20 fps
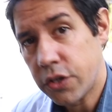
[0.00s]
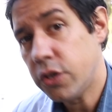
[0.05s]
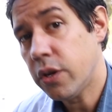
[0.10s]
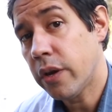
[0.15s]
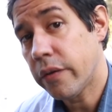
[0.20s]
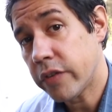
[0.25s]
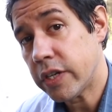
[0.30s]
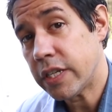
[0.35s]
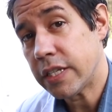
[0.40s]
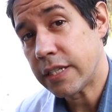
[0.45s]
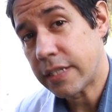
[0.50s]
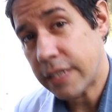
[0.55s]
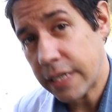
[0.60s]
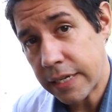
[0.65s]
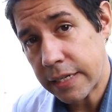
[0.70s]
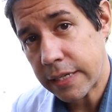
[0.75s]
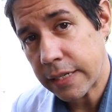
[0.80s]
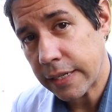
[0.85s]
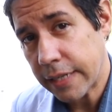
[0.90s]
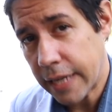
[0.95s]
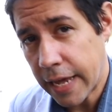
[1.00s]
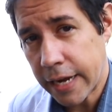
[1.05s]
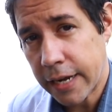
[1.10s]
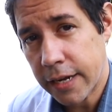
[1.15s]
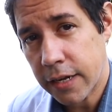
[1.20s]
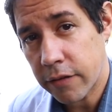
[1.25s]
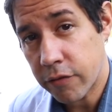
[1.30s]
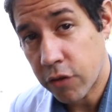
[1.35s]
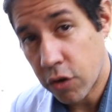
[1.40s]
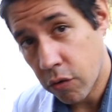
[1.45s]
Do you have a distinct
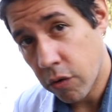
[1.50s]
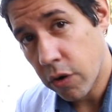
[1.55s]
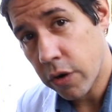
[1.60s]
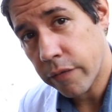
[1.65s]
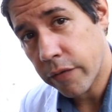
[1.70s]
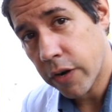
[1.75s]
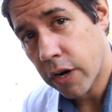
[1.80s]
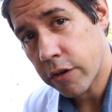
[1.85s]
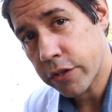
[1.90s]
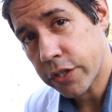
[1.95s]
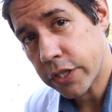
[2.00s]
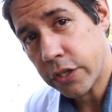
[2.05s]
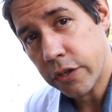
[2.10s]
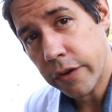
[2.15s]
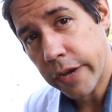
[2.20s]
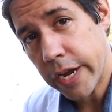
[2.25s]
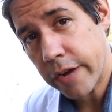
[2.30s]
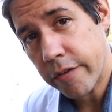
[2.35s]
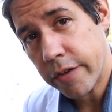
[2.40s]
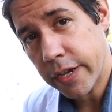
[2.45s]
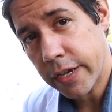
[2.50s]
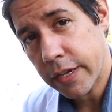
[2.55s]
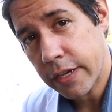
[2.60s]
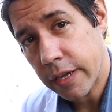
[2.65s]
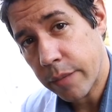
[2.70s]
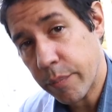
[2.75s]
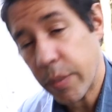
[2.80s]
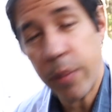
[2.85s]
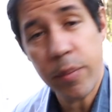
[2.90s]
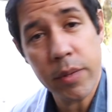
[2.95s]
lack of coronavirus in your area
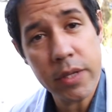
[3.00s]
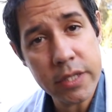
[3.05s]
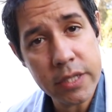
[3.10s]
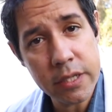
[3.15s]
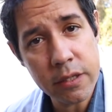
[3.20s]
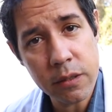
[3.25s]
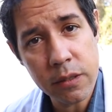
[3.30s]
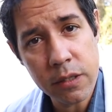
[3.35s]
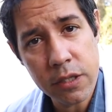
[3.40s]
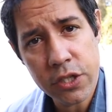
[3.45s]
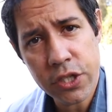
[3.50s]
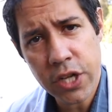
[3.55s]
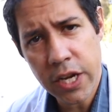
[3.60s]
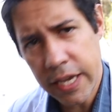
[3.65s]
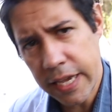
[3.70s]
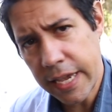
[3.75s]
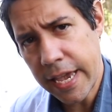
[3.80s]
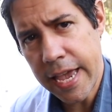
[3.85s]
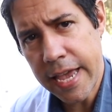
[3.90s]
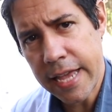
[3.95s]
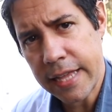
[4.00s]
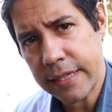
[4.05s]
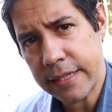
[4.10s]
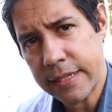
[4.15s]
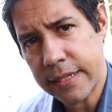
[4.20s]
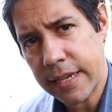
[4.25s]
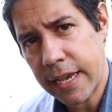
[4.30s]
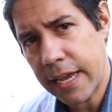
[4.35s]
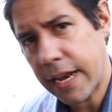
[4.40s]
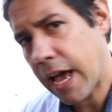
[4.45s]
and people are still shaking
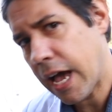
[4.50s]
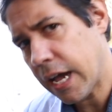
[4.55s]
hands and